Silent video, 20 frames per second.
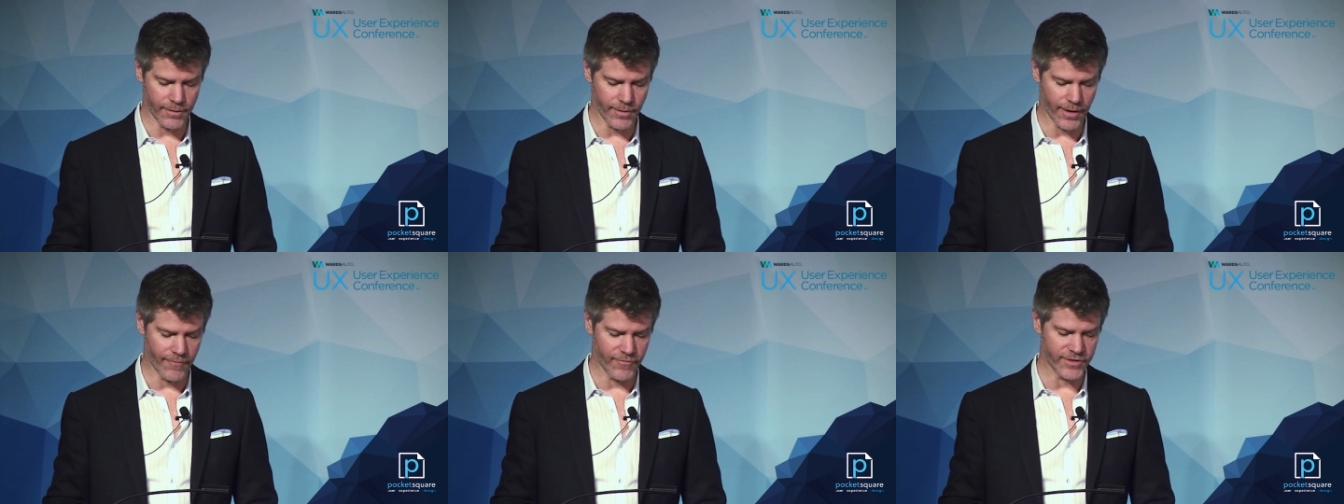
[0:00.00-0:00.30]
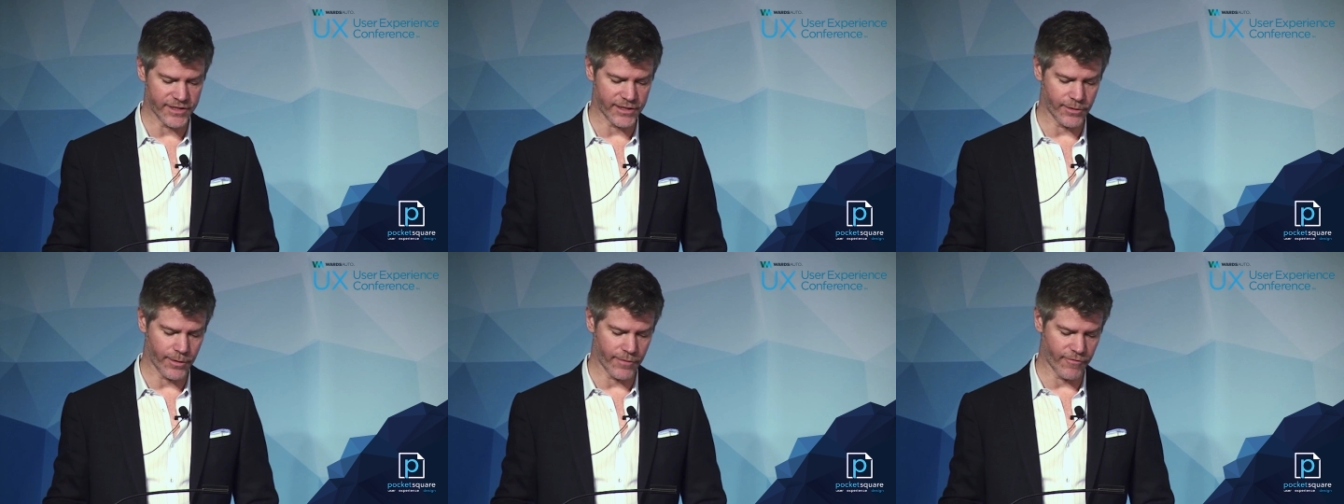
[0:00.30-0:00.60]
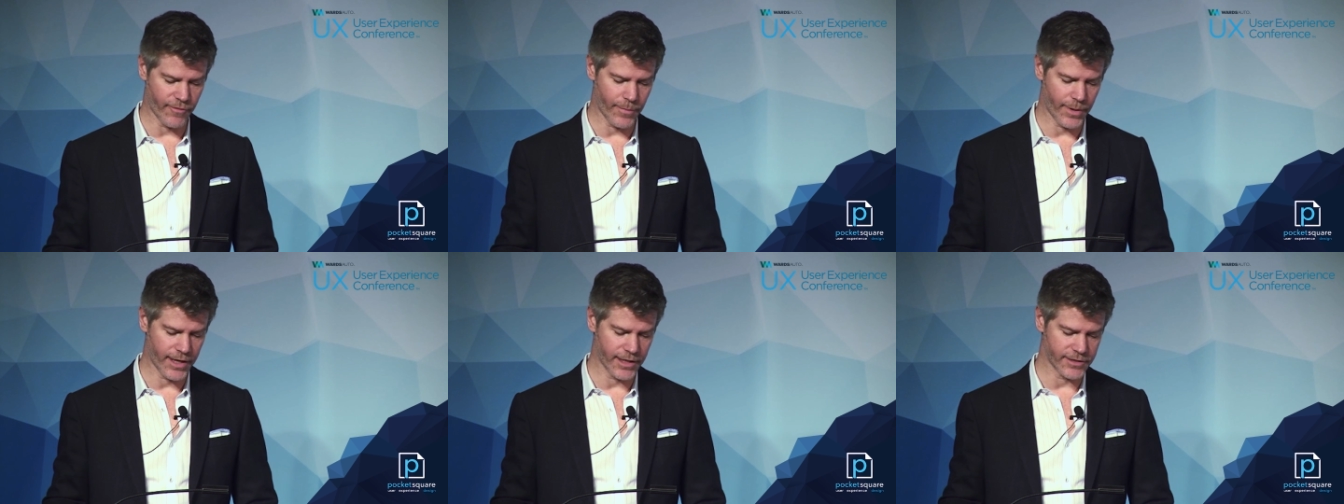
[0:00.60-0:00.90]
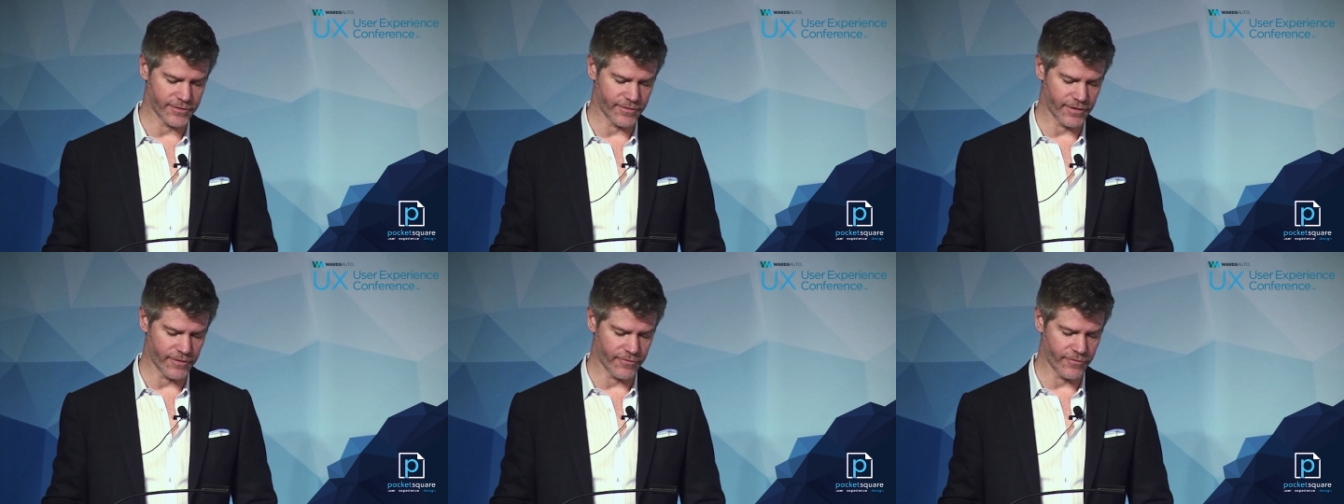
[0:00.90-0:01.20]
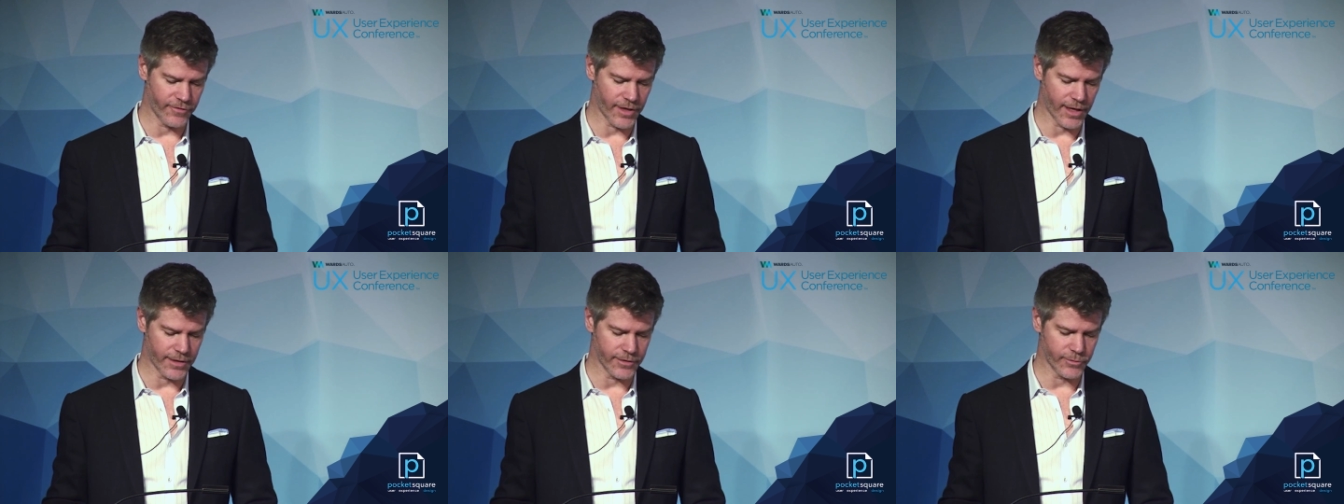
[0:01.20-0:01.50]
obviously we have a pass-fail
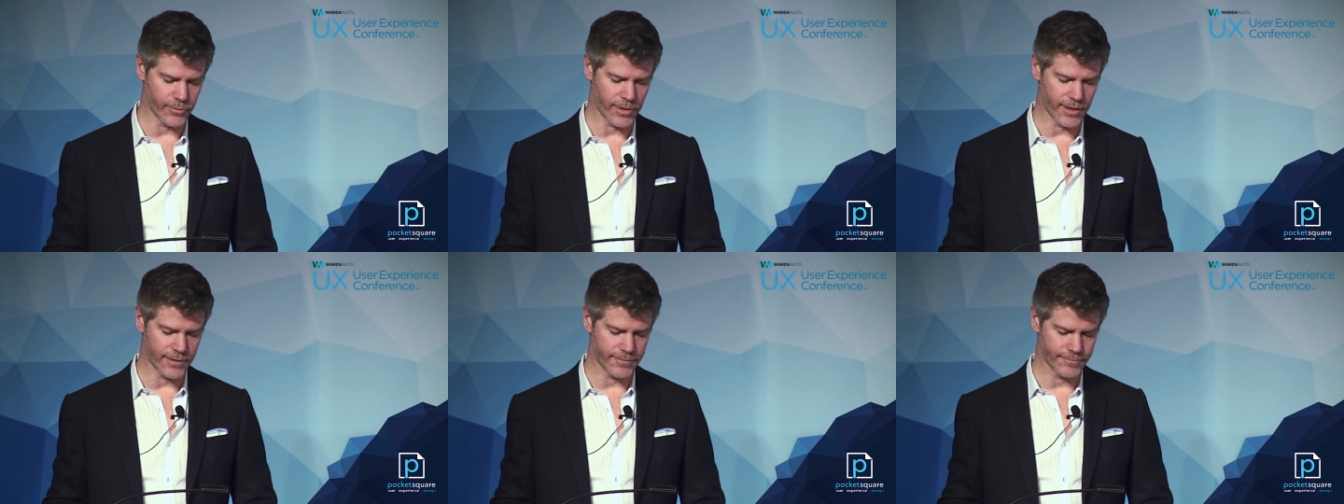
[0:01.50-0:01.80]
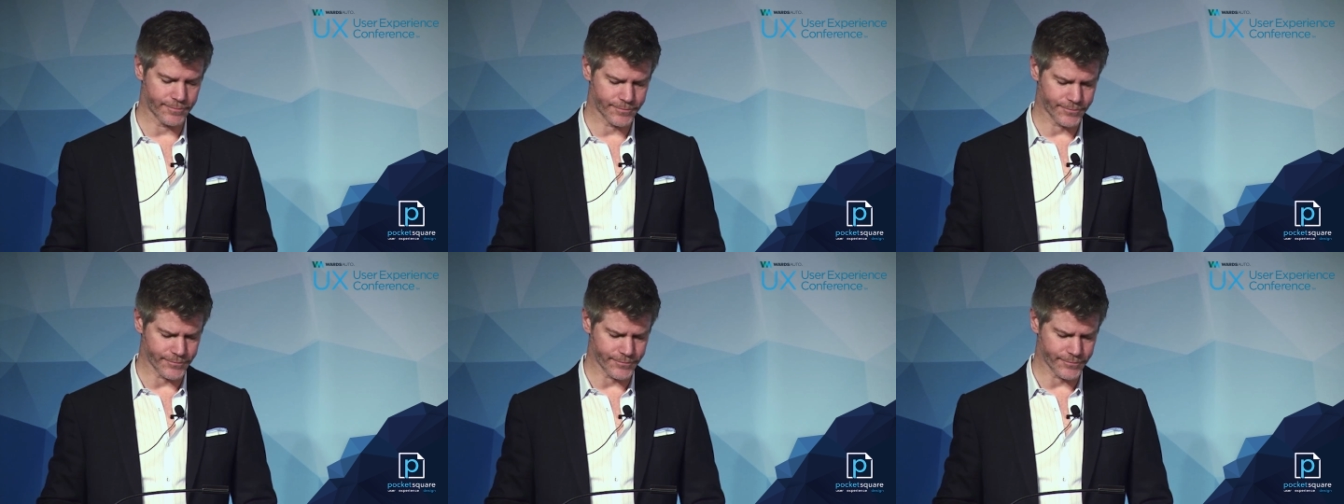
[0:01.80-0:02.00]
for that as well.